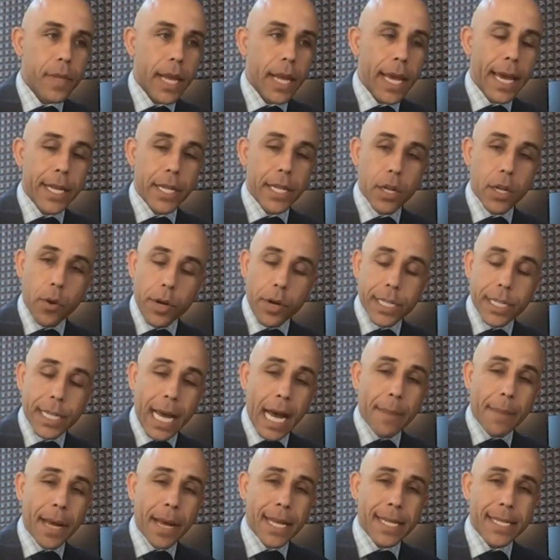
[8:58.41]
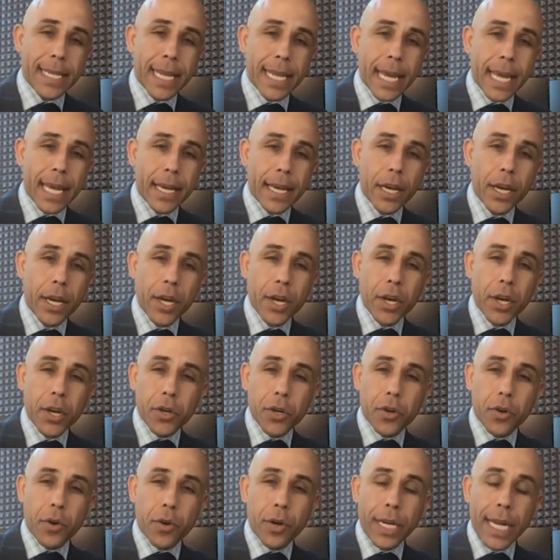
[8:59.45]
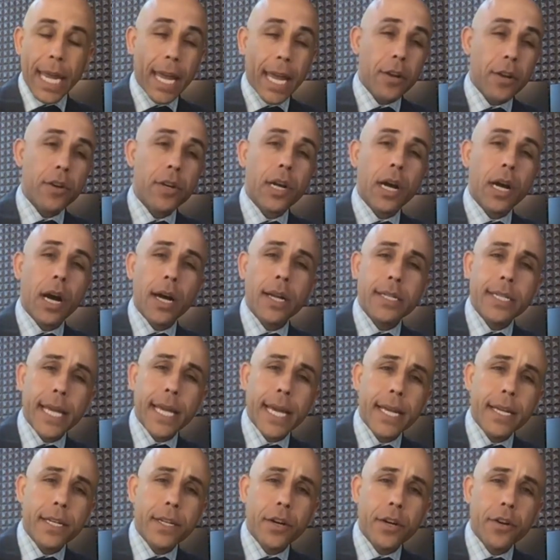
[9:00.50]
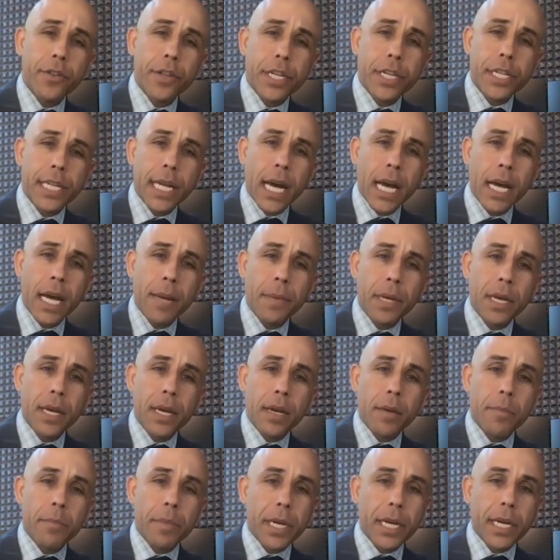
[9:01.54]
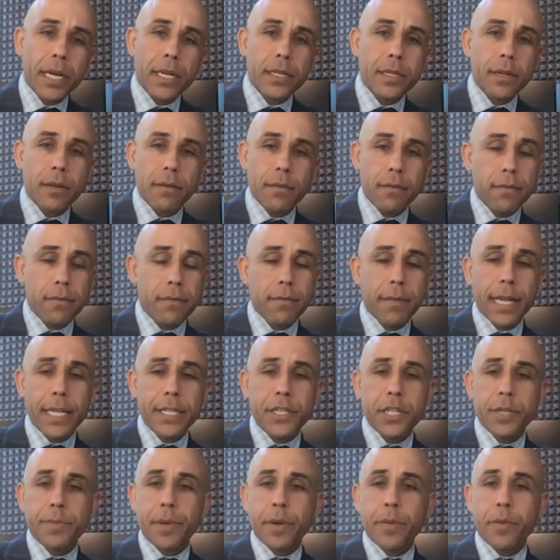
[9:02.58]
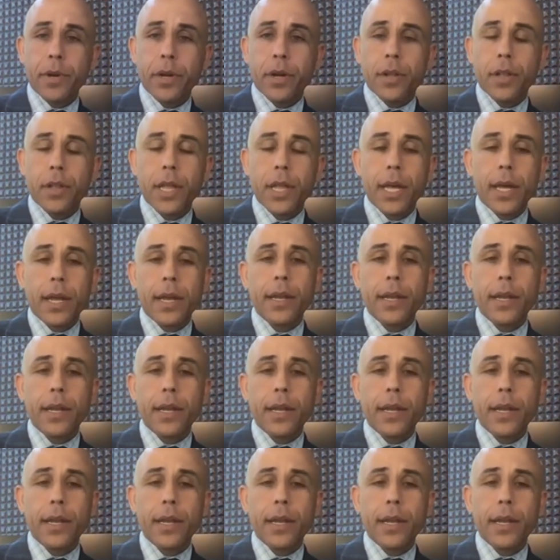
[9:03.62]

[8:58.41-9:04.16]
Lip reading: And notice I'm not saying create your content during this time, because let's just be real.